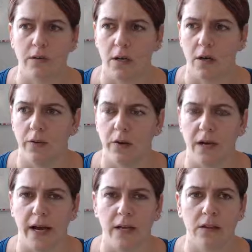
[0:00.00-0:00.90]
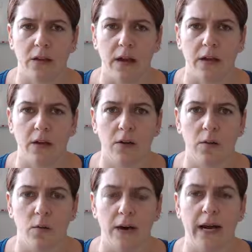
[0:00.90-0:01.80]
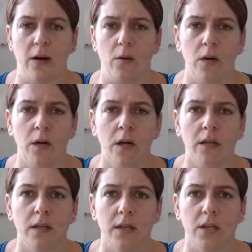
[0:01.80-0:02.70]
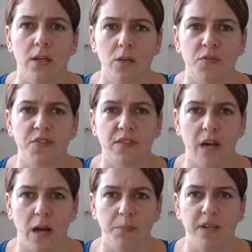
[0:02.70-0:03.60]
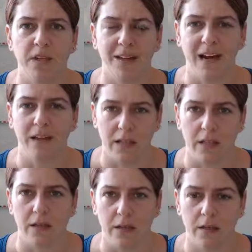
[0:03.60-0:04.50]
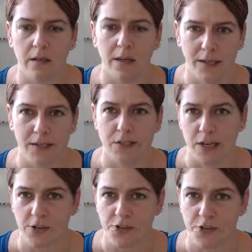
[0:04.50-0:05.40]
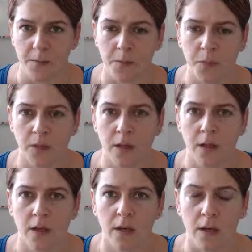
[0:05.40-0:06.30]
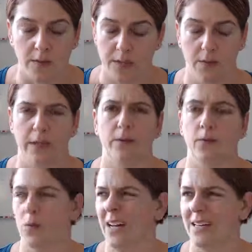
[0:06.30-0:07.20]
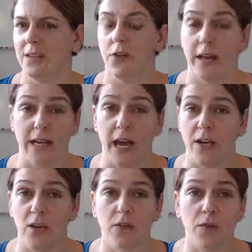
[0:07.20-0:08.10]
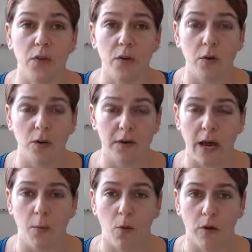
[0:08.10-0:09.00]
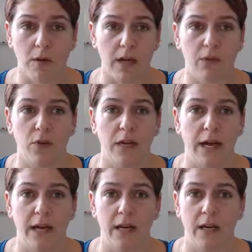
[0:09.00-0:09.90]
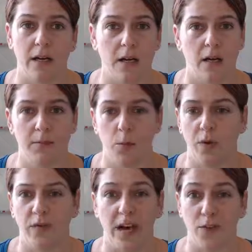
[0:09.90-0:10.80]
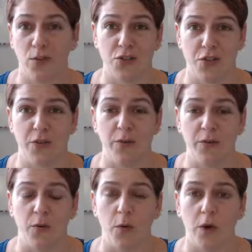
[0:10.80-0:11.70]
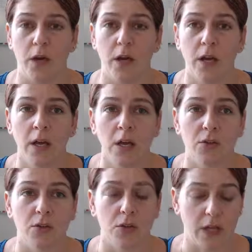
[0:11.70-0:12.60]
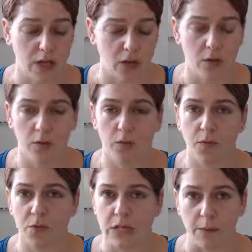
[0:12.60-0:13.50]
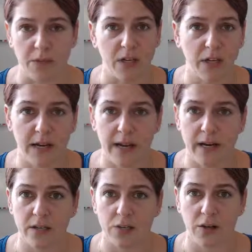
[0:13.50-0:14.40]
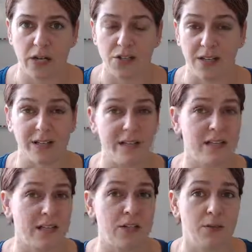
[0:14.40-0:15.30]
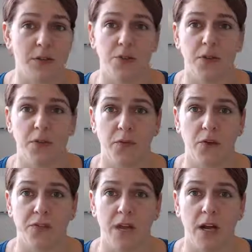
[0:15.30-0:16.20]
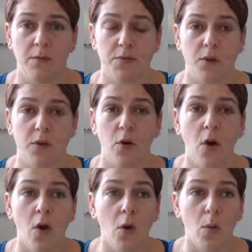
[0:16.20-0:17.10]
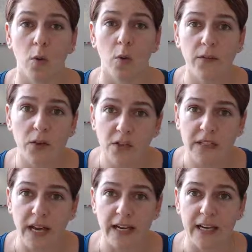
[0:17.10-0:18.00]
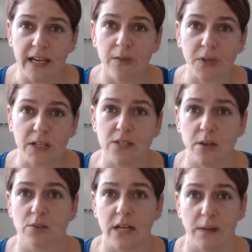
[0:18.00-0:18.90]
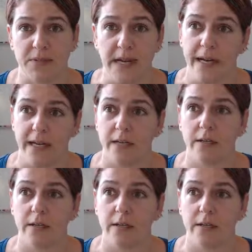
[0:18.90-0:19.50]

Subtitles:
you know, every night. They're like, wow, like you've stopped yelling in this kitchen. I was like, what? They're like, yeah, you are now more level-headed and calm than we've ever seen you before. So like you've stopped yelling at us. You're actually listening to us for the first time. So whatever you're taking, please don't stop taking it.